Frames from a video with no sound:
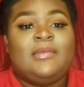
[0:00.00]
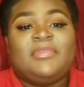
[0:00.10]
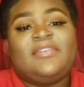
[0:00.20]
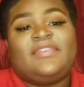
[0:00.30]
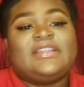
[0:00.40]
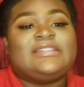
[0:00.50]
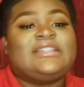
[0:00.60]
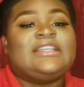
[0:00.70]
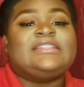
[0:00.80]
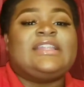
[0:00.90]
Memphis
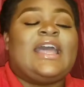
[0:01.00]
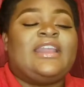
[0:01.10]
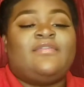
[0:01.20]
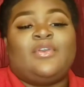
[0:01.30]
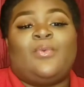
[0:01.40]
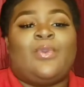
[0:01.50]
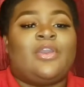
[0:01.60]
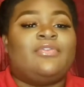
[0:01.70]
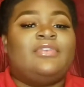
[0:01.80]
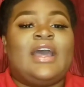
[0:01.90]
is not even
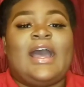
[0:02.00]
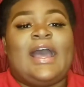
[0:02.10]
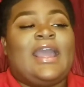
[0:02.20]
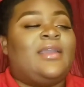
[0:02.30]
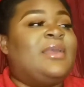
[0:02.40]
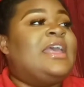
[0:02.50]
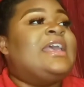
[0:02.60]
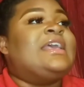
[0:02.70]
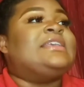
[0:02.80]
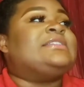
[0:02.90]
worth the hype.
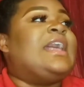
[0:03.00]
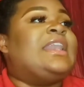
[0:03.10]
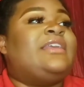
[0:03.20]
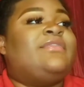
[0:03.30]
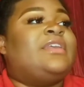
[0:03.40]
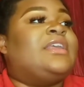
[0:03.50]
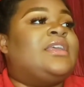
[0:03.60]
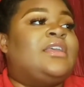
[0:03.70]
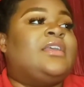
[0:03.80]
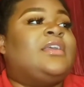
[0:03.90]
It's not
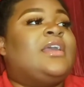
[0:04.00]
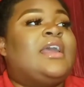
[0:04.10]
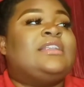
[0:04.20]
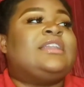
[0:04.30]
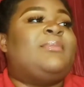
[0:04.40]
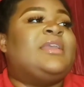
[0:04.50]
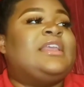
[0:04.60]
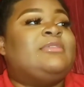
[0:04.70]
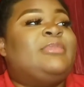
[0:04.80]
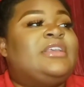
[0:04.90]
even I
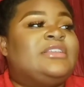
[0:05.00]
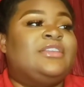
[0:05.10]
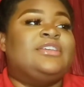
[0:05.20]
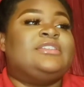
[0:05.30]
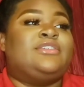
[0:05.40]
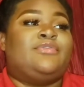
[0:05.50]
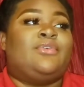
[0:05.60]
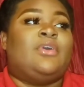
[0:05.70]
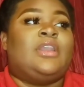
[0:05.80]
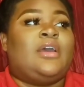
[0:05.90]
mean, it be little stuff
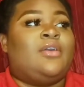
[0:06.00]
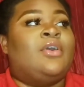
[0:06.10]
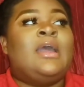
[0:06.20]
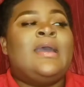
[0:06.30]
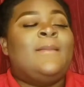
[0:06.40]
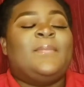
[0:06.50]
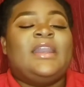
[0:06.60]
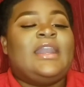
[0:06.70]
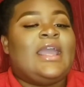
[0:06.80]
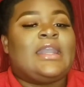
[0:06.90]
going on. But
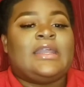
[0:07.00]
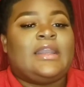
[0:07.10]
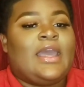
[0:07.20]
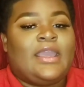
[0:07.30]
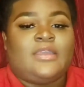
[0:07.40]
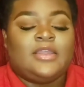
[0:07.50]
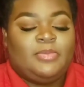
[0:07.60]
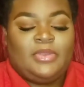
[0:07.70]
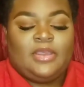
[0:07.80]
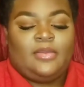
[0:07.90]
it ain't nothing like
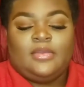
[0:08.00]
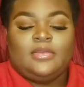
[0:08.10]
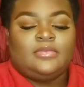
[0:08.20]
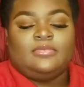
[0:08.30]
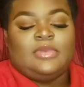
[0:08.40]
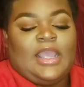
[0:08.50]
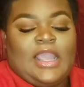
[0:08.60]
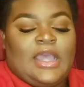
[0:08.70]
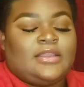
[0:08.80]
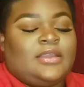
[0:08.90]
it be like
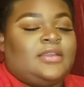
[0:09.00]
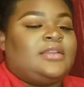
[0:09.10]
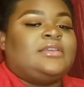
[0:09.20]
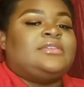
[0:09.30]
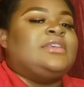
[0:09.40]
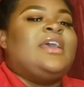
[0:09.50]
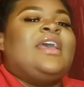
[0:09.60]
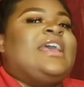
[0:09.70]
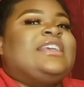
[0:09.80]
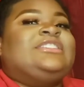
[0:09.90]
y'all think it is.
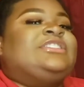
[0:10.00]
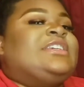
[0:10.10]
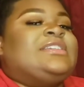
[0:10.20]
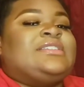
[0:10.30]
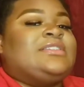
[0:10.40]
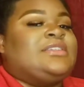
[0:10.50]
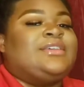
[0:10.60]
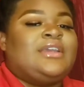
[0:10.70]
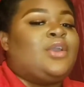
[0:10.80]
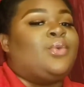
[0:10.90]
It's just
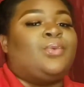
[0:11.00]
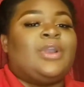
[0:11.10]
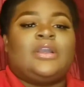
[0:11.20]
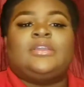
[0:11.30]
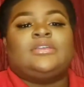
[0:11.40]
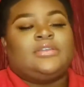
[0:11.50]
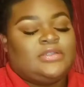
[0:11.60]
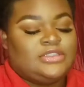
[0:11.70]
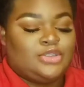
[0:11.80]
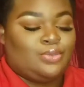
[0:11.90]
regular,
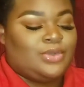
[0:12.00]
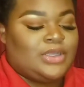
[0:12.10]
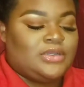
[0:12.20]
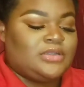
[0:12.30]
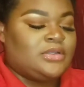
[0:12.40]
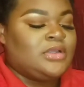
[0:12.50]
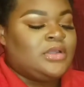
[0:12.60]
just regular.